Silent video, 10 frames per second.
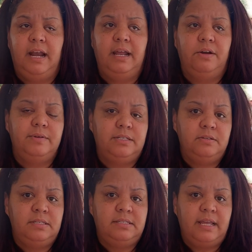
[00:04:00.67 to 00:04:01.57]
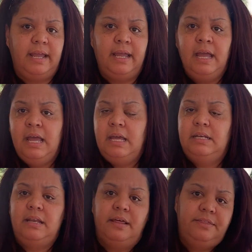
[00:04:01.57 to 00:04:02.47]
And I always used to say,
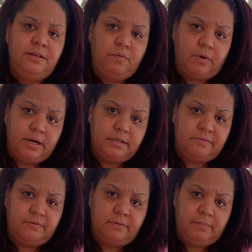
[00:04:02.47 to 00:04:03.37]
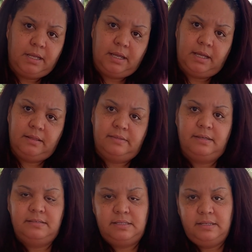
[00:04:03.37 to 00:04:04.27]
nothing works for me,
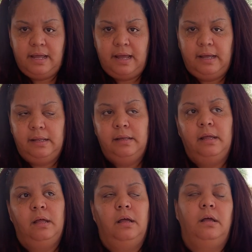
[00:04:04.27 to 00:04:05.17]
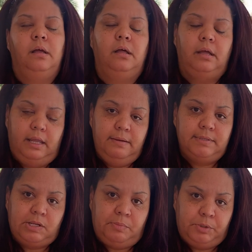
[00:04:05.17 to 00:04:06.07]
this and that. It
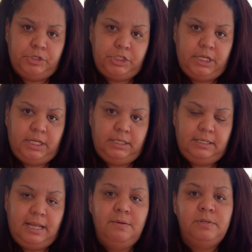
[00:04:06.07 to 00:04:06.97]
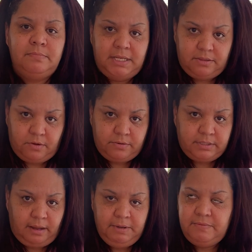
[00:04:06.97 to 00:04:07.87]
was all bullshit. It was me the whole
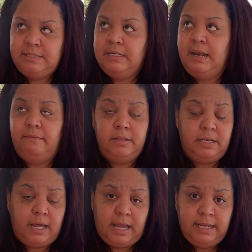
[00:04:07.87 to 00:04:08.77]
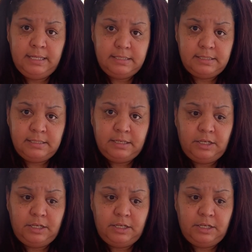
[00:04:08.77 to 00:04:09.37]
time. It was never the diets.